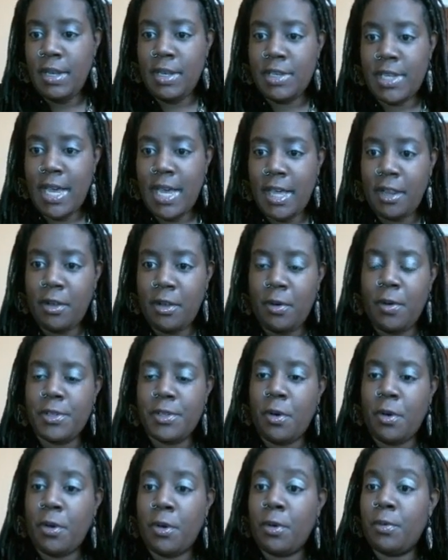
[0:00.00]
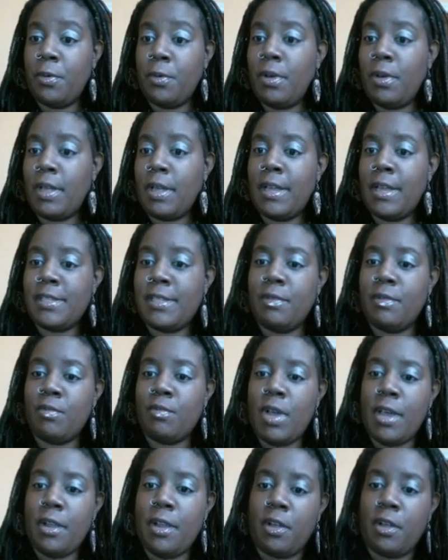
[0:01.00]
niche categories, auto content
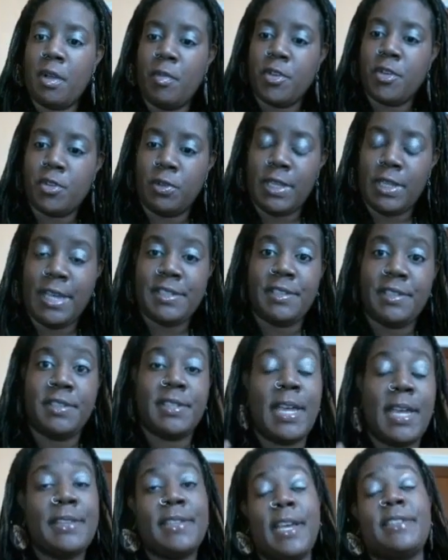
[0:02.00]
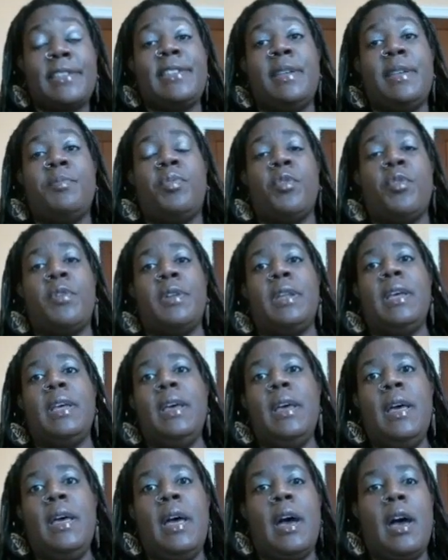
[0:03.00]
writer, commercial license. That's actually important
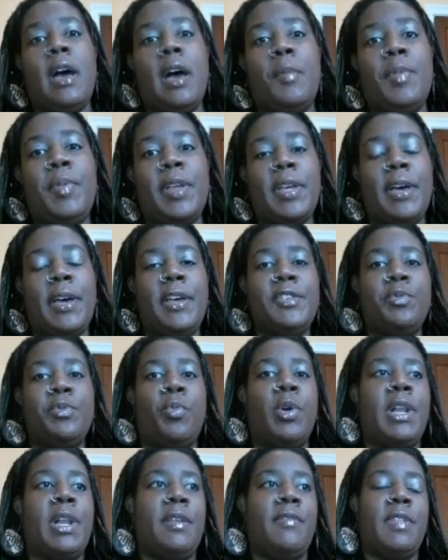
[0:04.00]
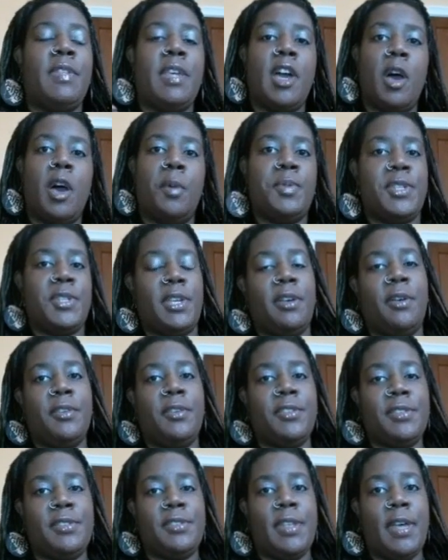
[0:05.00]
because one of the
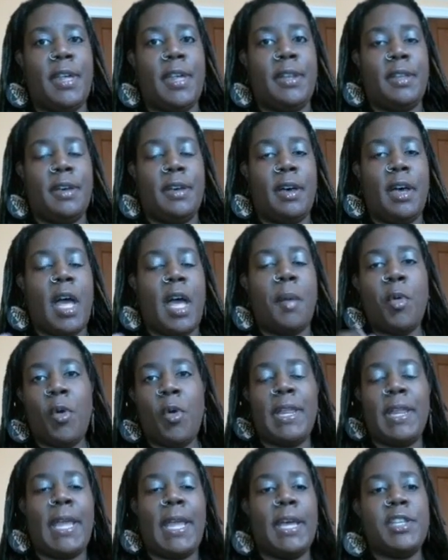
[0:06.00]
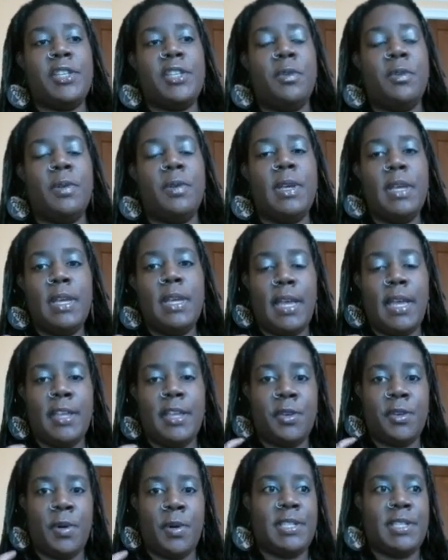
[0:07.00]
upsells that I'm going to get to
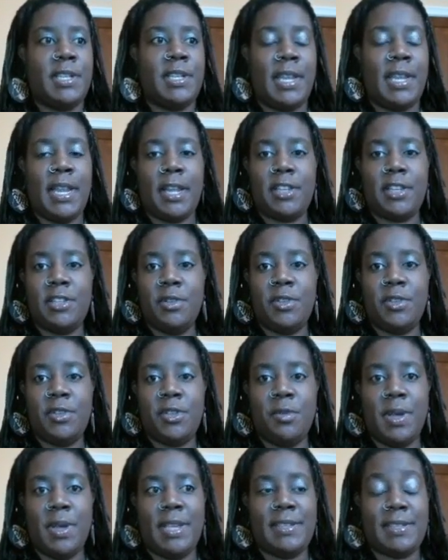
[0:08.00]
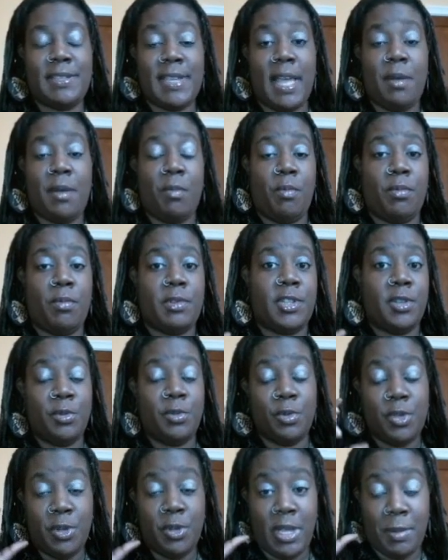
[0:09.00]
is going to connect you to a site, to
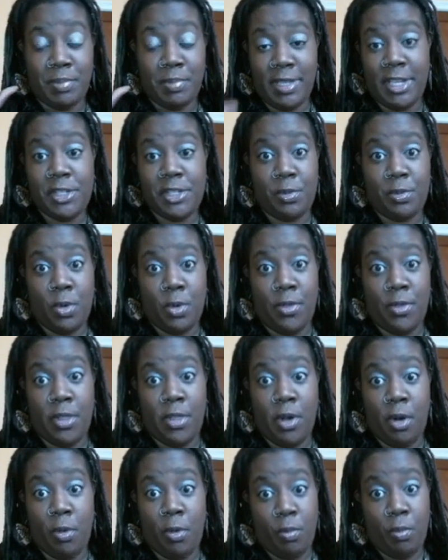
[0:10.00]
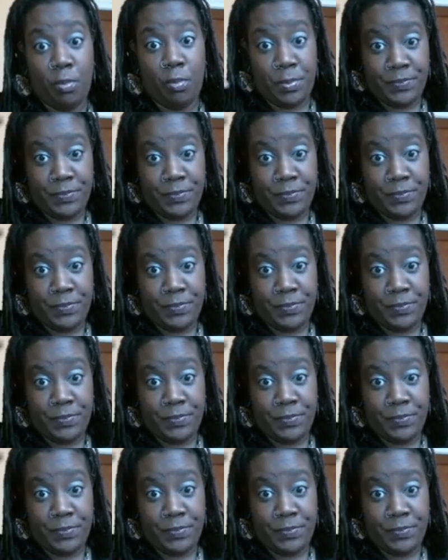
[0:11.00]
a place on their